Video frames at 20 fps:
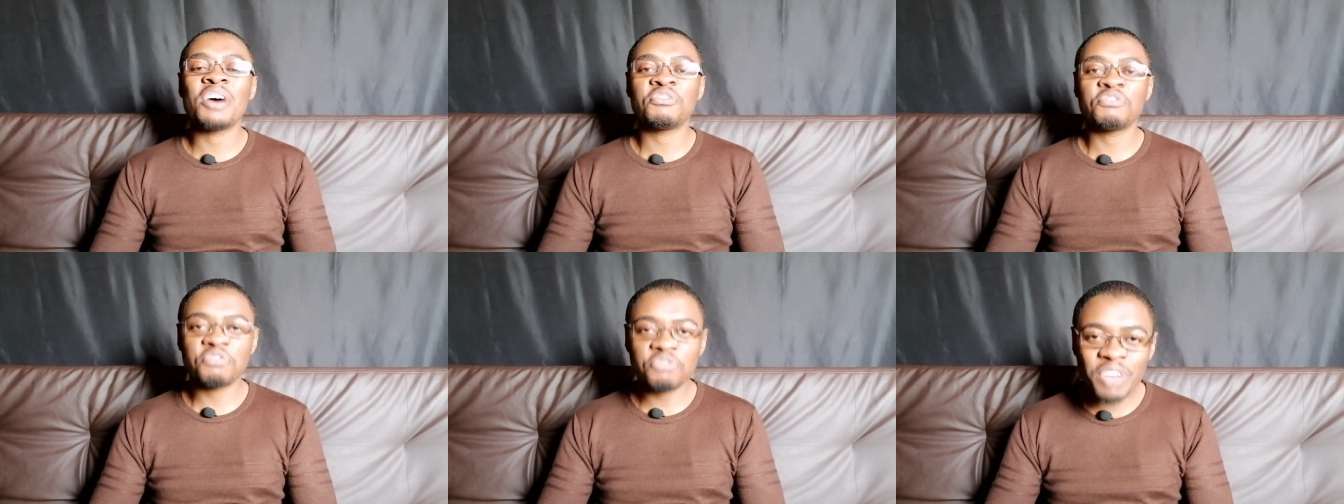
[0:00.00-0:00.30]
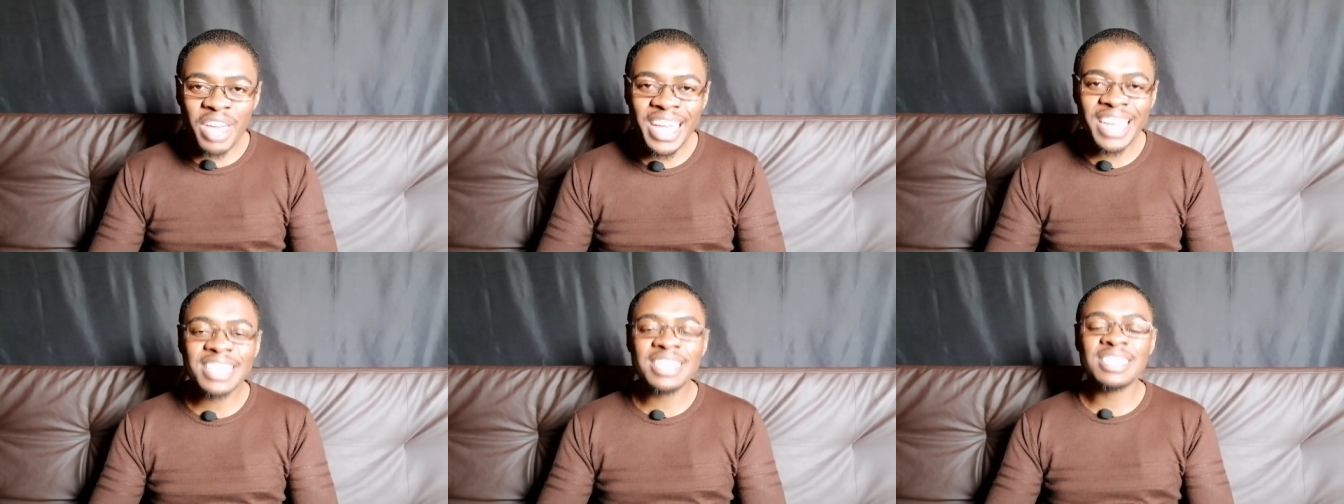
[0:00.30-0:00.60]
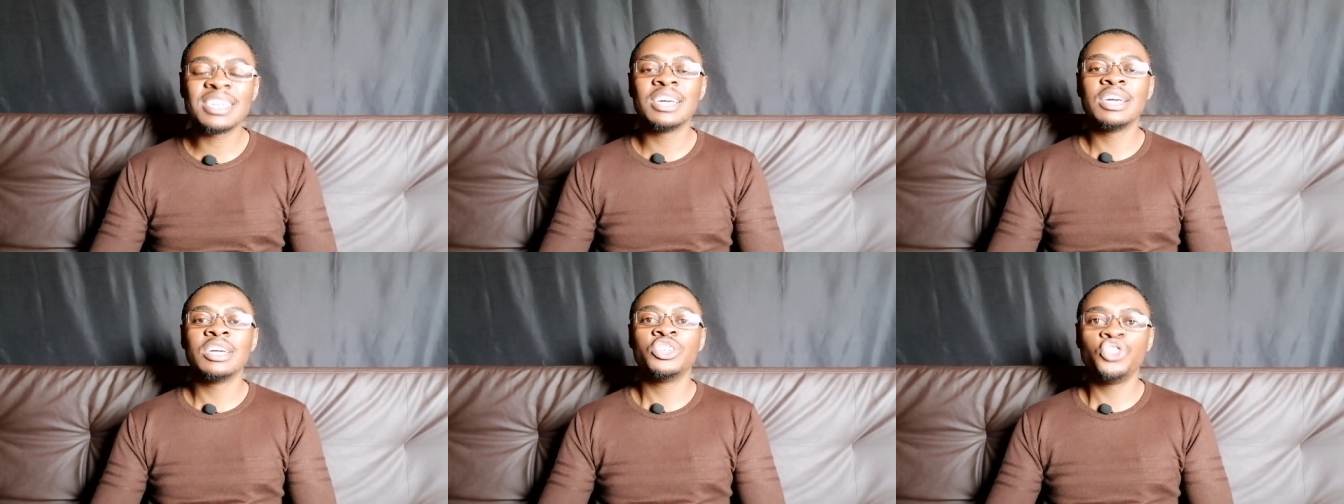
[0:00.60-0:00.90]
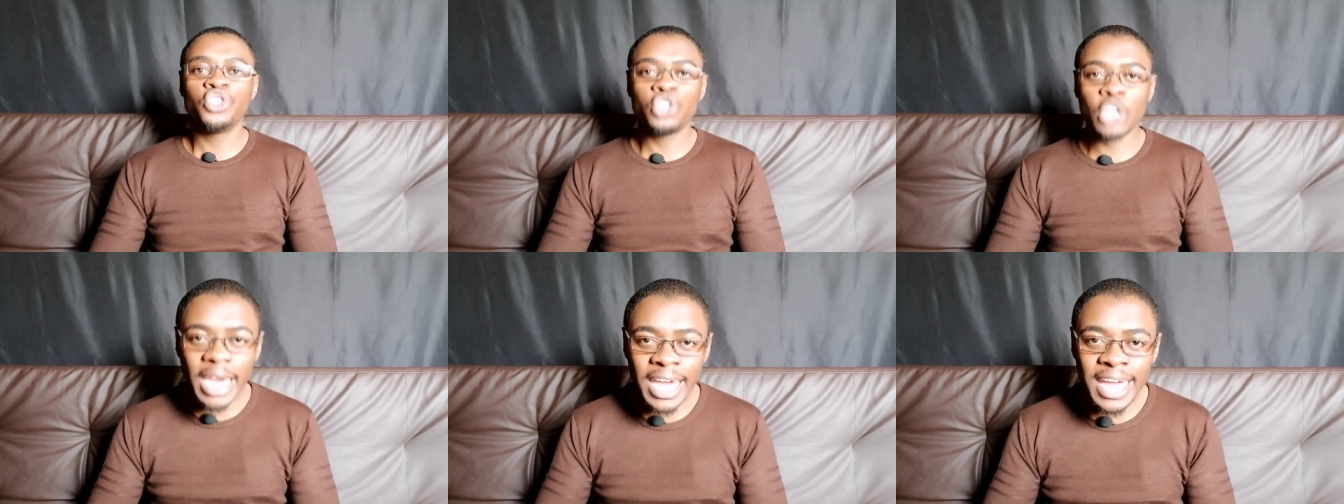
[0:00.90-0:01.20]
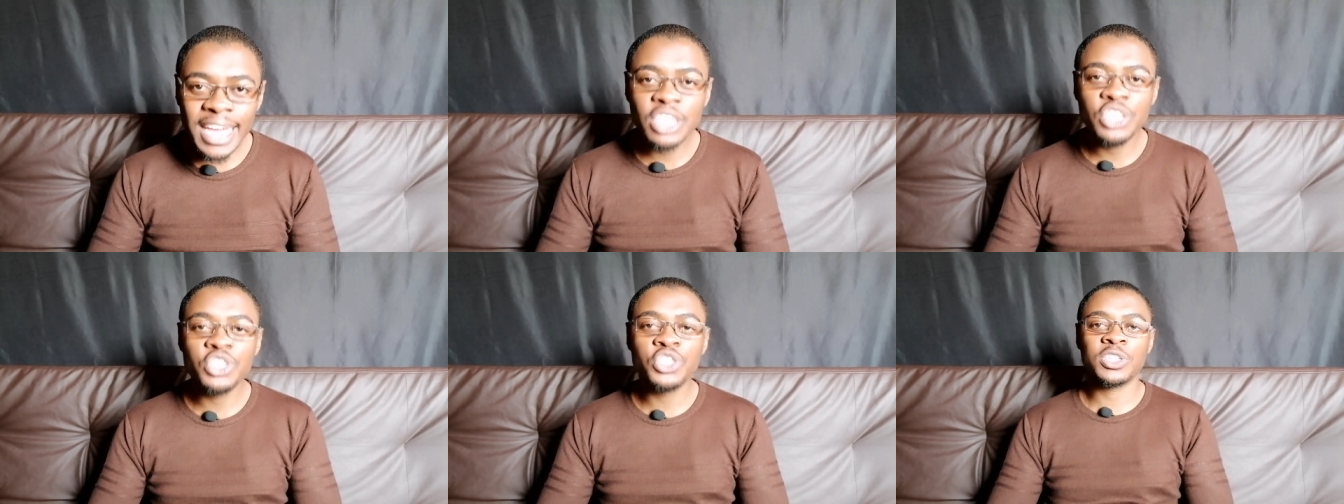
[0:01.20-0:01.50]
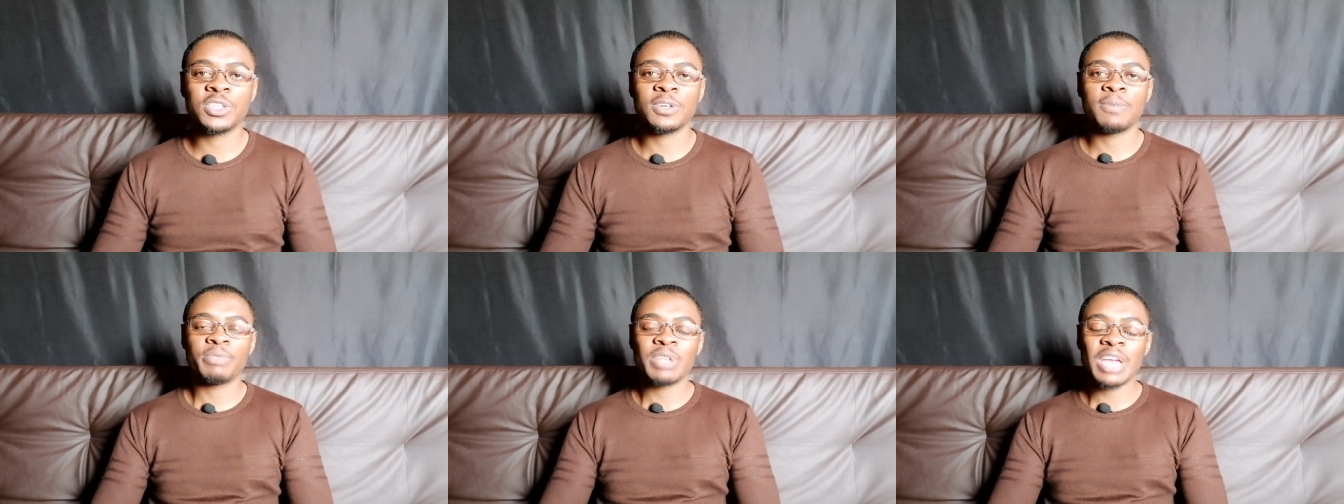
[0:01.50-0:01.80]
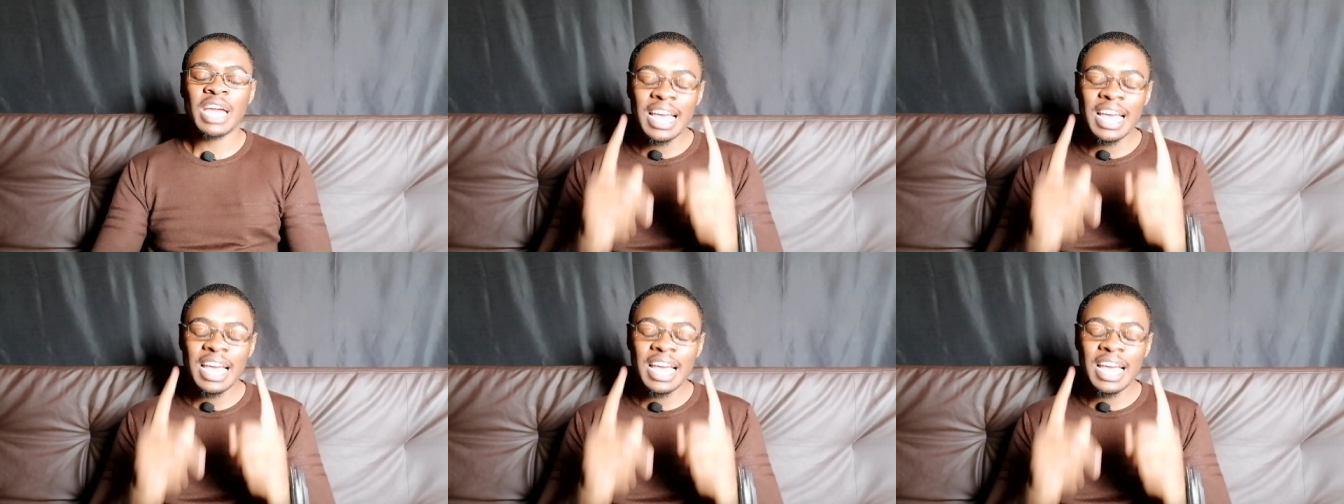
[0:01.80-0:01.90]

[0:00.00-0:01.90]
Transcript: affect change?